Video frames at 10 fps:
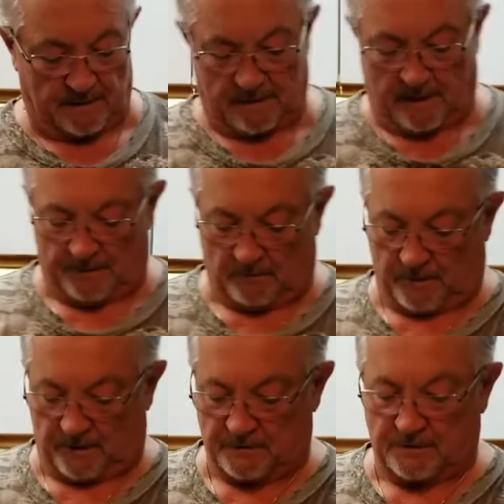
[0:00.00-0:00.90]
how you work
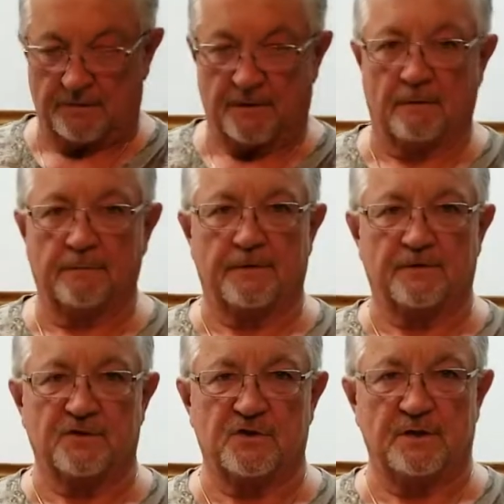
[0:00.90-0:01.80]
in the studio, this
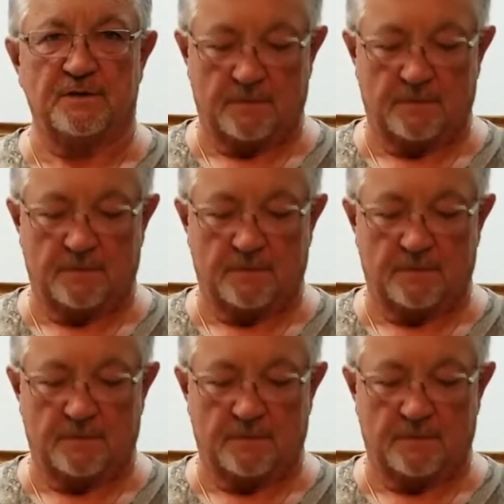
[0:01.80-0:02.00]
is cheese.